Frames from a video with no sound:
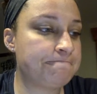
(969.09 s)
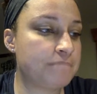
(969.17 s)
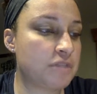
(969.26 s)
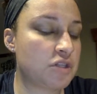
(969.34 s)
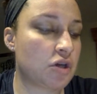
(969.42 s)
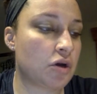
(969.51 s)

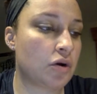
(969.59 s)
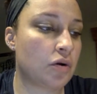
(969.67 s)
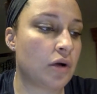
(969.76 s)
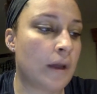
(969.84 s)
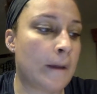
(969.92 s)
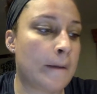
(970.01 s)
So,
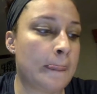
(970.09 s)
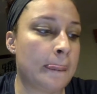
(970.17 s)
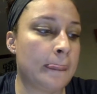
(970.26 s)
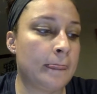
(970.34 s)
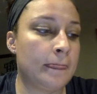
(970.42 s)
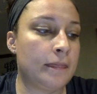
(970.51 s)

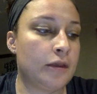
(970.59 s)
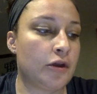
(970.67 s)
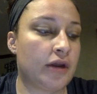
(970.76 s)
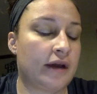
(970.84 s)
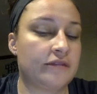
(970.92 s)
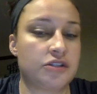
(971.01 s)
you're going to
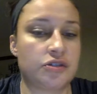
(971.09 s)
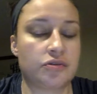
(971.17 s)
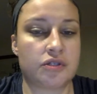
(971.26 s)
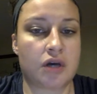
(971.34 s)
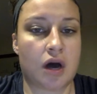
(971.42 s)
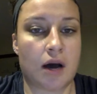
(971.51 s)
have the students
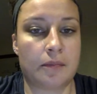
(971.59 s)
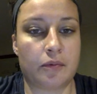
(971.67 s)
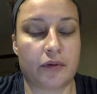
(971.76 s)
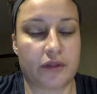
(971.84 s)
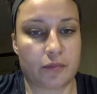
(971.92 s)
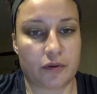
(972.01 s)
hop with
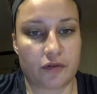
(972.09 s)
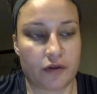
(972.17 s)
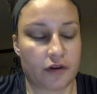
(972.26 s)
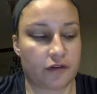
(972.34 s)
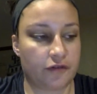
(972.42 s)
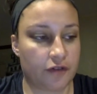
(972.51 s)
a
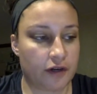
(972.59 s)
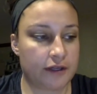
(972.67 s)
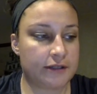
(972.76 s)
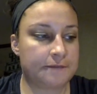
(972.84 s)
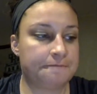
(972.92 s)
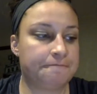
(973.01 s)
preferred foot.